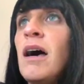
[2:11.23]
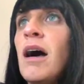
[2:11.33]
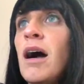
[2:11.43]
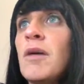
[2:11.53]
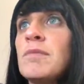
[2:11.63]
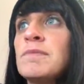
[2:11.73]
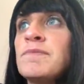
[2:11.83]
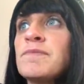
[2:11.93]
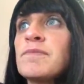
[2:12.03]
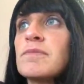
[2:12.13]
and
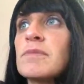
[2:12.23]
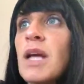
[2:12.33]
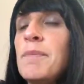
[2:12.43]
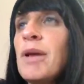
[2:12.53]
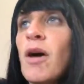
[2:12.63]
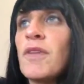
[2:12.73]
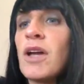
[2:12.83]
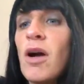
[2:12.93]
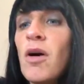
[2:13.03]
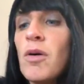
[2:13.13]
be on the
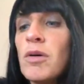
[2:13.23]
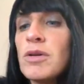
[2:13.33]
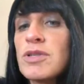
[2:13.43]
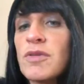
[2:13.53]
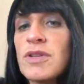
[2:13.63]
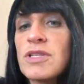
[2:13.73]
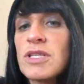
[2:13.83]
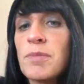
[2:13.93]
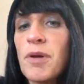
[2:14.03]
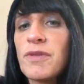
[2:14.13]
go. So this is
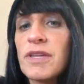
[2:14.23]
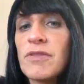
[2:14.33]
a perfect